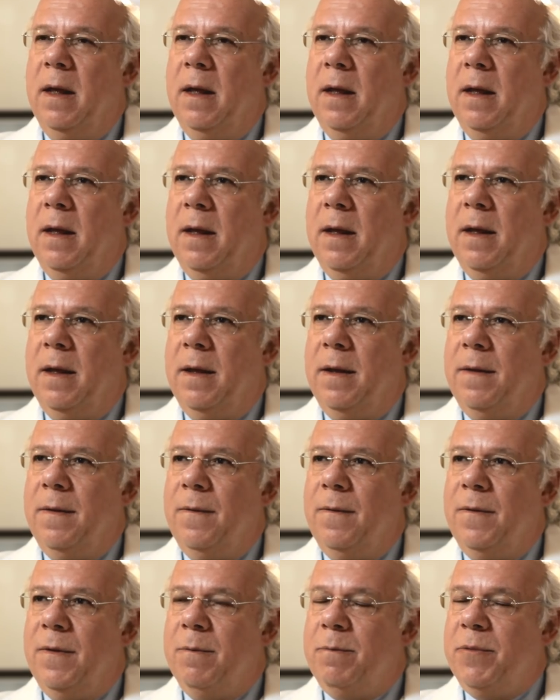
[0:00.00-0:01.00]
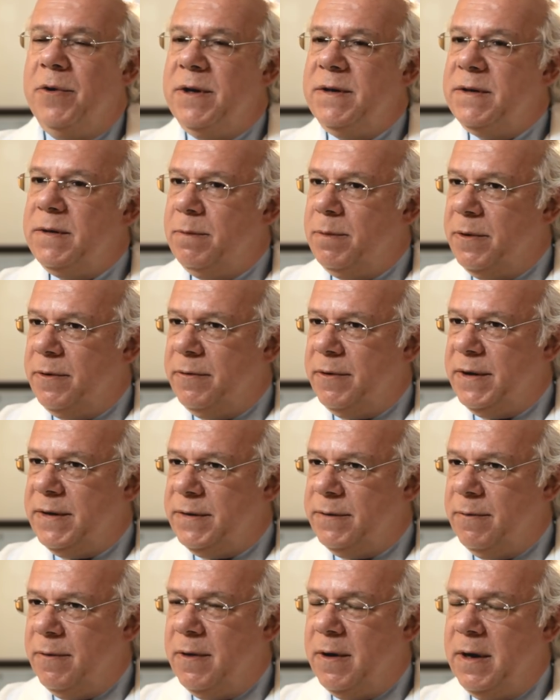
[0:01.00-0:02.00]
Uh, the principal
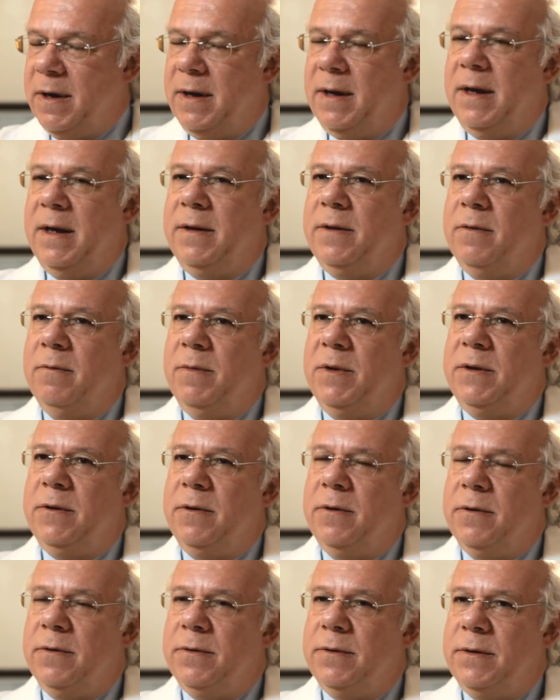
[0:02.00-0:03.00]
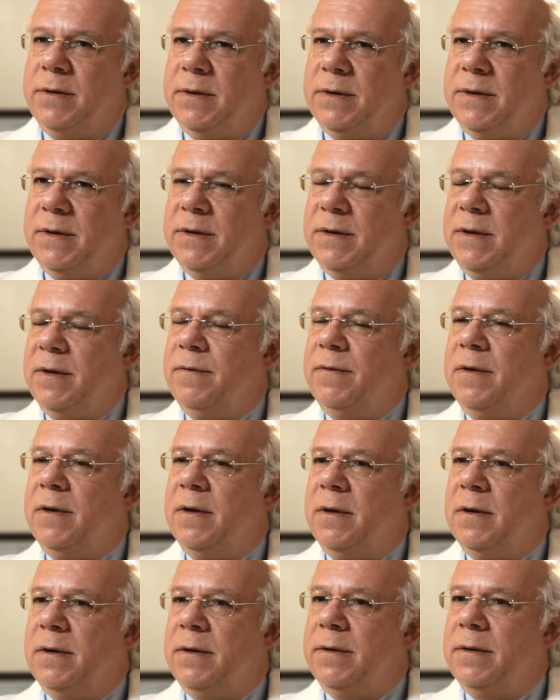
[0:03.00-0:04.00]
reason why endometriosis is
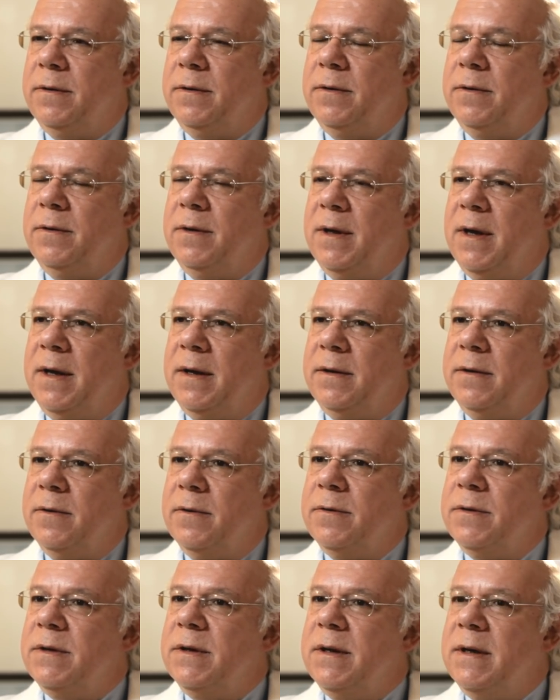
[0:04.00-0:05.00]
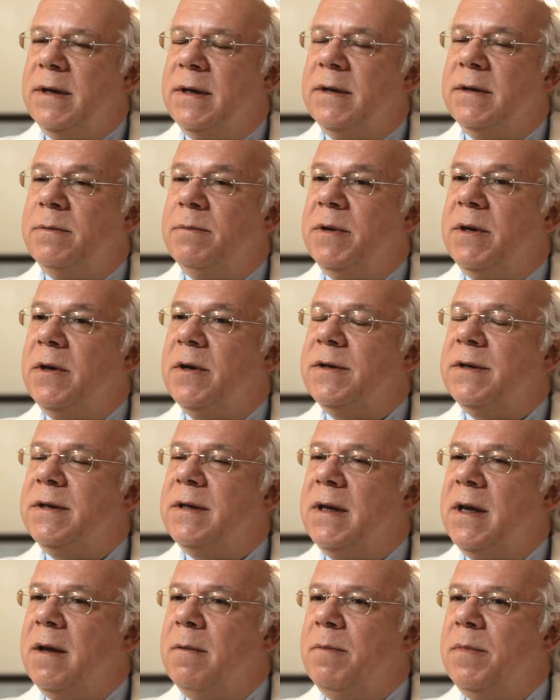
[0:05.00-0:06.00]
difficult to diagnose is because
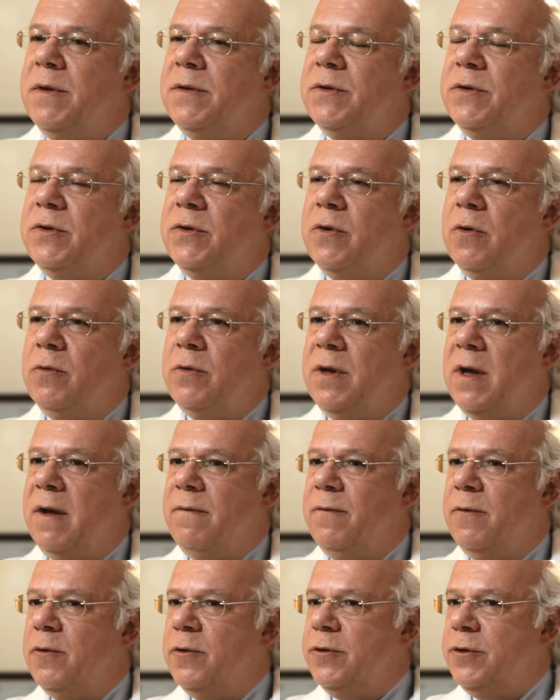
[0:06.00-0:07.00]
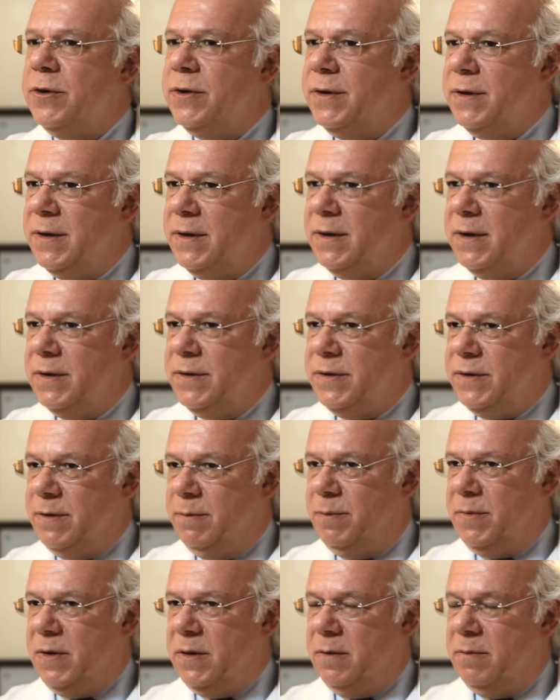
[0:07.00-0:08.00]
it can be so divergent in its
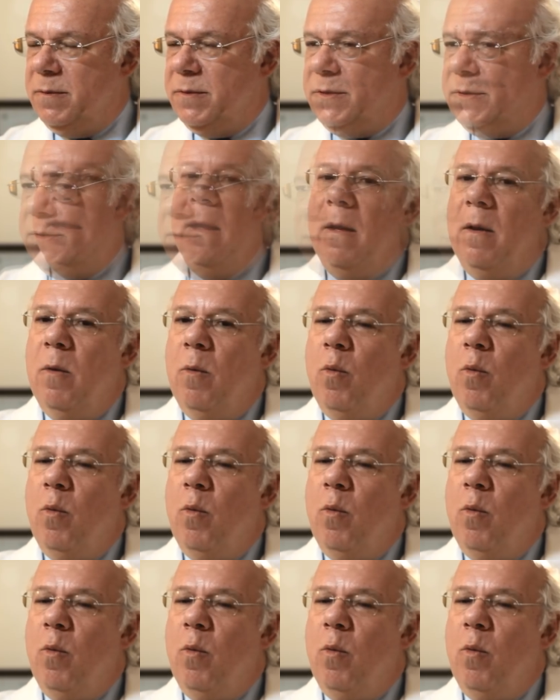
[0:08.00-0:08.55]
symptoms.